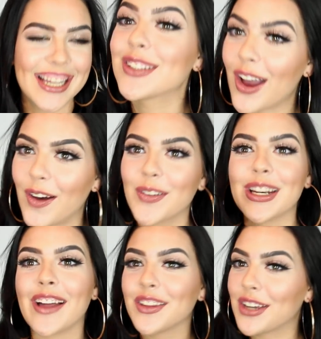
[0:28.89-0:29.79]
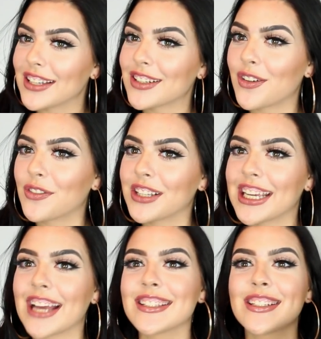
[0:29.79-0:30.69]
So, now that you guys have hopefully
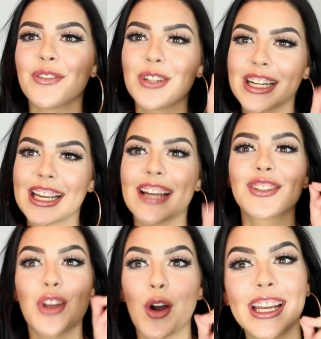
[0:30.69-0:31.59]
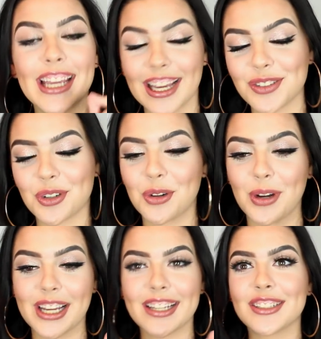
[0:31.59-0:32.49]
guessed, if you didn't guess, go and guess real
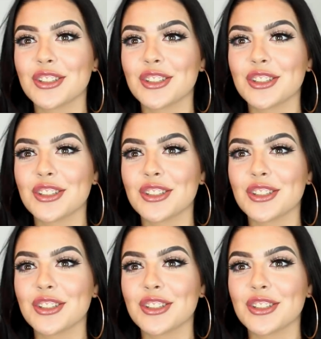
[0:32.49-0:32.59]
quick.